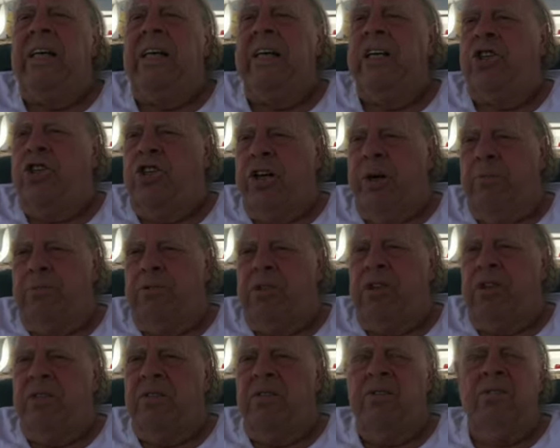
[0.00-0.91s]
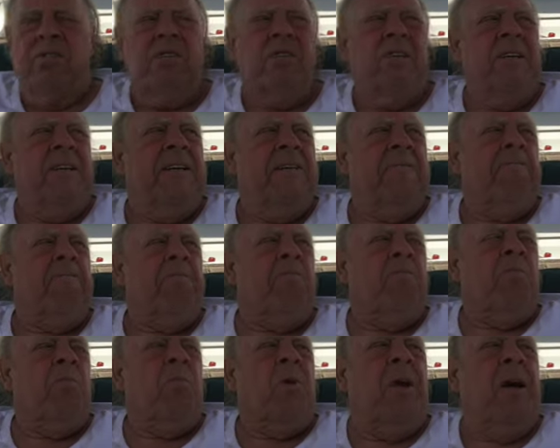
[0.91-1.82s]
Egyptians.
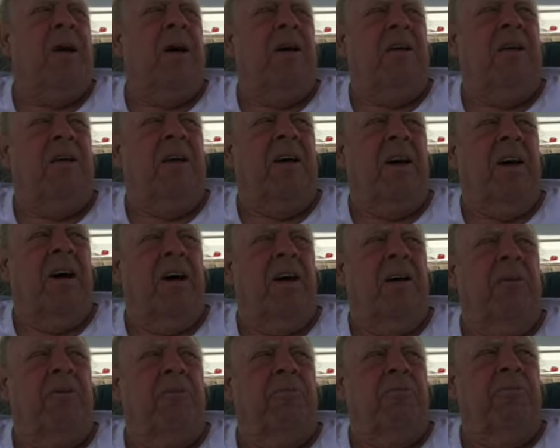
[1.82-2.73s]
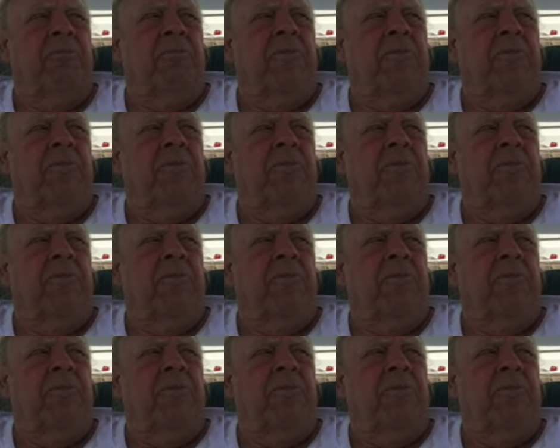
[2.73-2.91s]
And the